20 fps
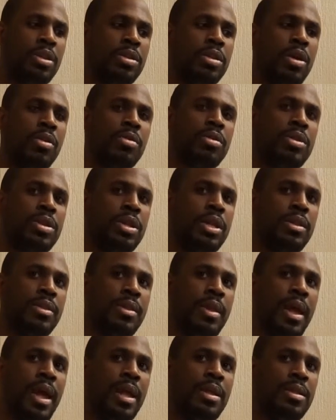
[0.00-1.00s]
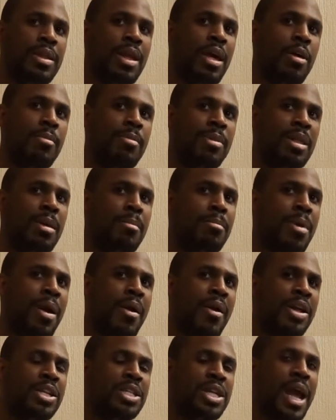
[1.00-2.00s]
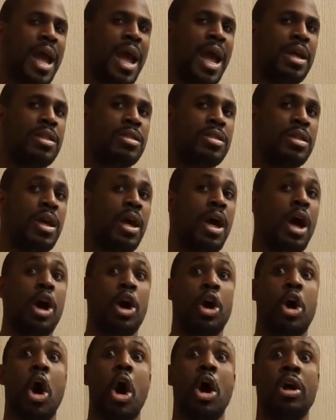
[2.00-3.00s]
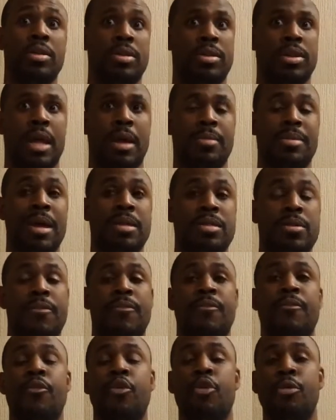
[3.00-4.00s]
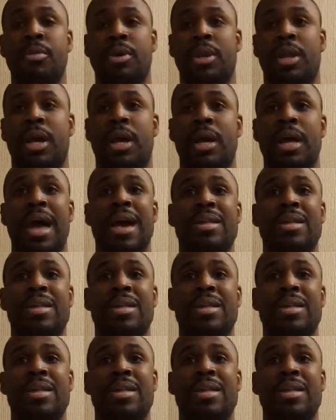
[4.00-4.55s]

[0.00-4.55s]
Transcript: don't sit there and tell me that marriage as a concept, as a formula,